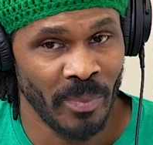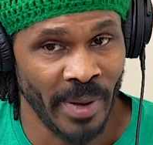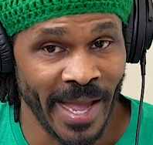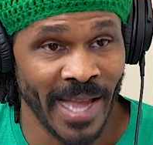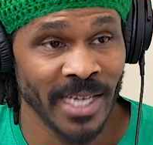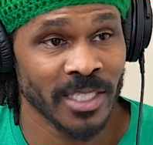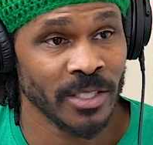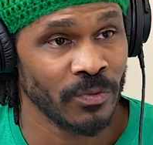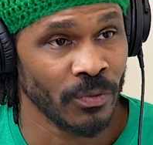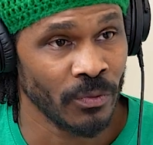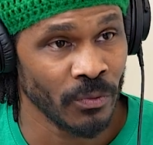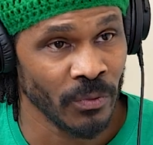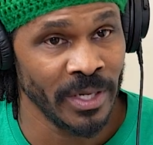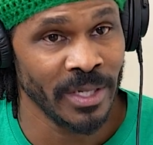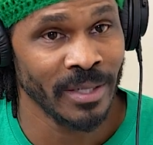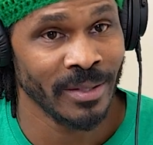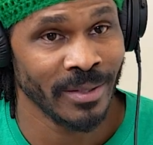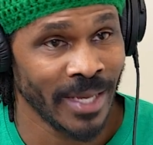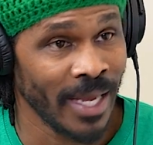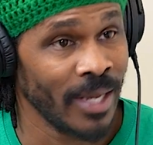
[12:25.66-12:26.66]
passion for
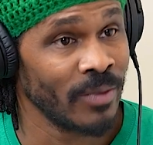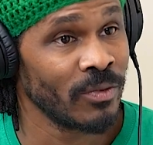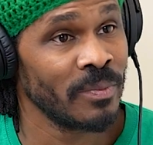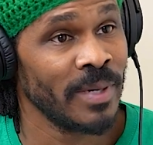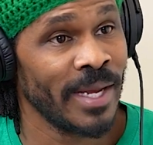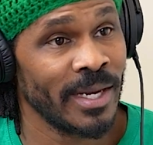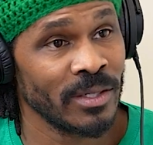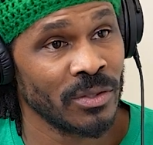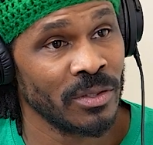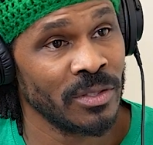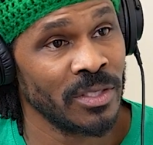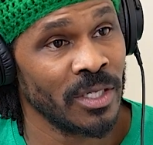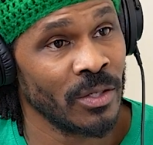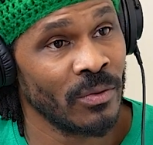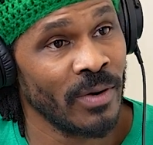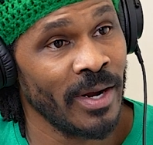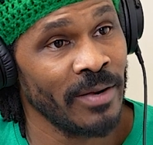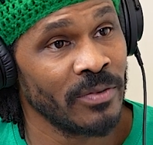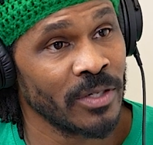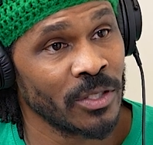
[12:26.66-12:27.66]
reading came from National
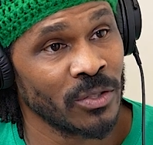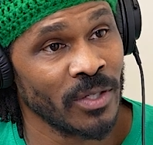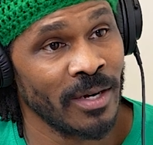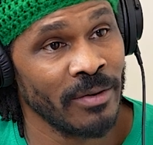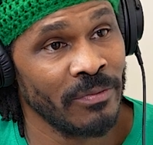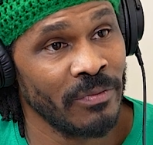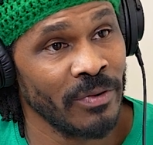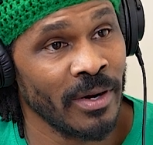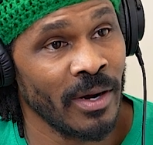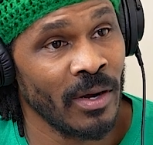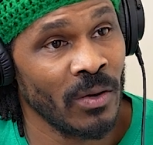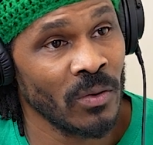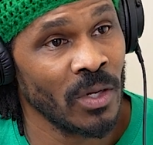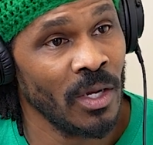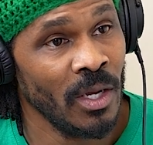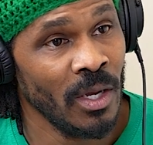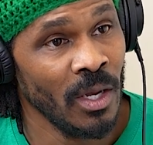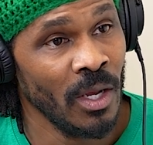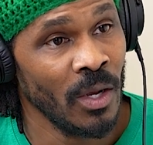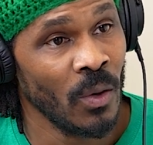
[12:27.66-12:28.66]
Geographic, trying to figure out
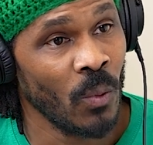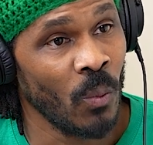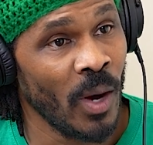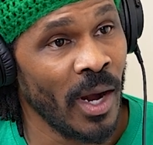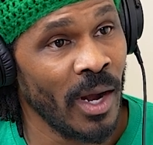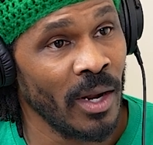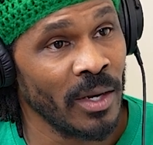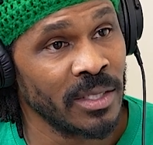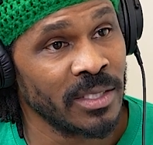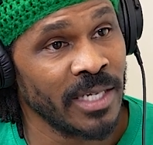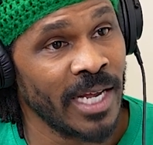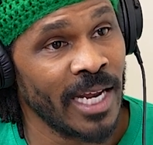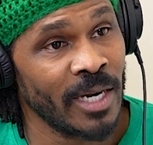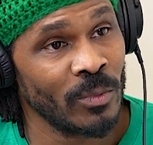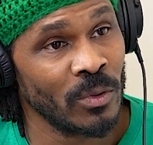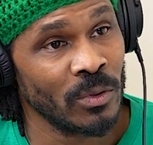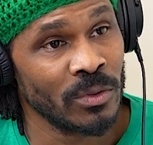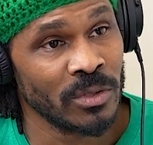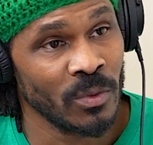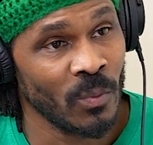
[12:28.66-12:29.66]
why are these
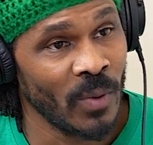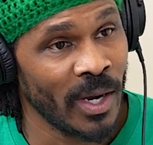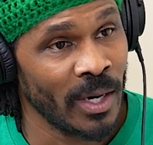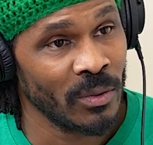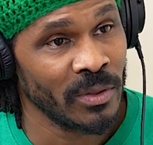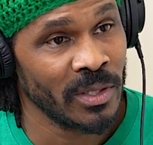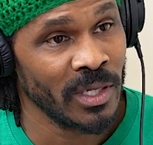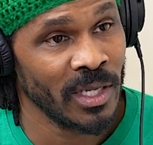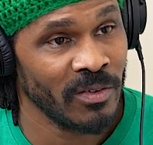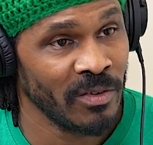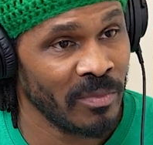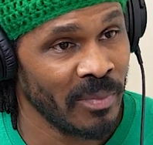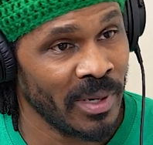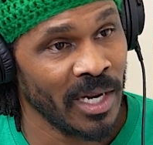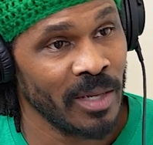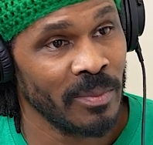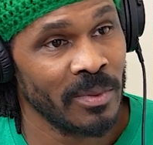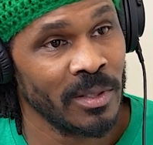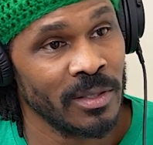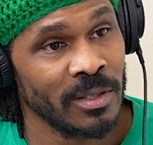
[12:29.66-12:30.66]
animals and why don't they live in my
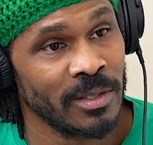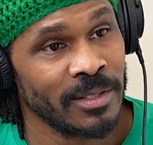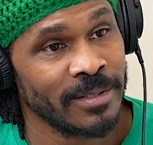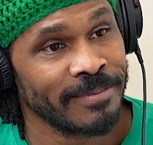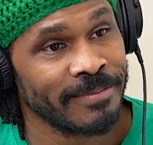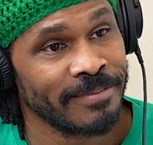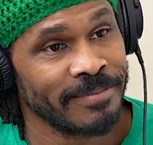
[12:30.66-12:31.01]
neighborhood.